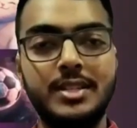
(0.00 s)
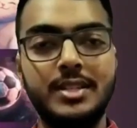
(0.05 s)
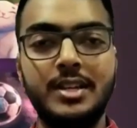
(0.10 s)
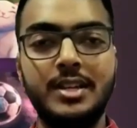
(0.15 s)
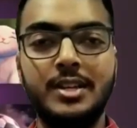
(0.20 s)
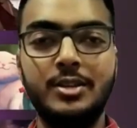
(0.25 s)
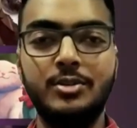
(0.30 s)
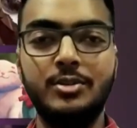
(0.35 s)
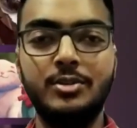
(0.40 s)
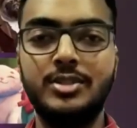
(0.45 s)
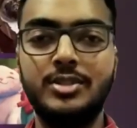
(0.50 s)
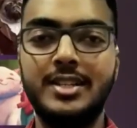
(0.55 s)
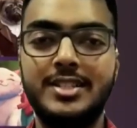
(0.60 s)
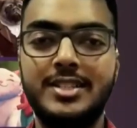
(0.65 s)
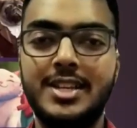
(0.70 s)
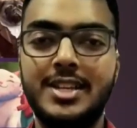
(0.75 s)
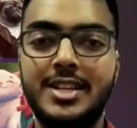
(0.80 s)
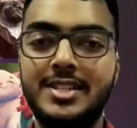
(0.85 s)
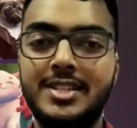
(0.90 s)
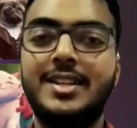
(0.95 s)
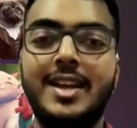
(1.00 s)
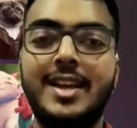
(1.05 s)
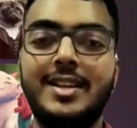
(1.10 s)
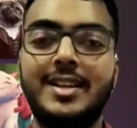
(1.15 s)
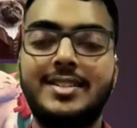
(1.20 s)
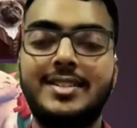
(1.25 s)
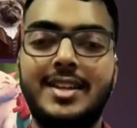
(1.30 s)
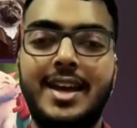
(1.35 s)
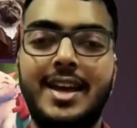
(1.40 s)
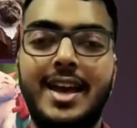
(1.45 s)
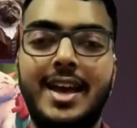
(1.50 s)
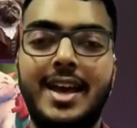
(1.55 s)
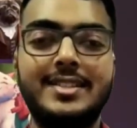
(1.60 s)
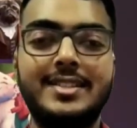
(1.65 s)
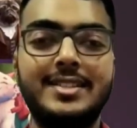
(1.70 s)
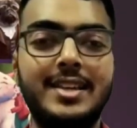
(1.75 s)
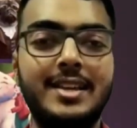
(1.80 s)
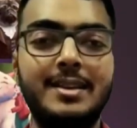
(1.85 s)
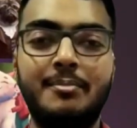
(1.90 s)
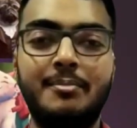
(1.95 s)
using just text as
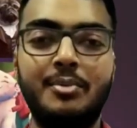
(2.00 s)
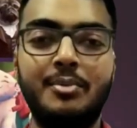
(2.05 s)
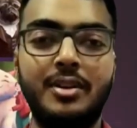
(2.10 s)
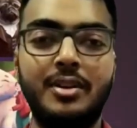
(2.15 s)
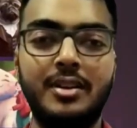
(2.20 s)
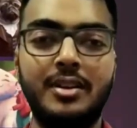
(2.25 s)
input.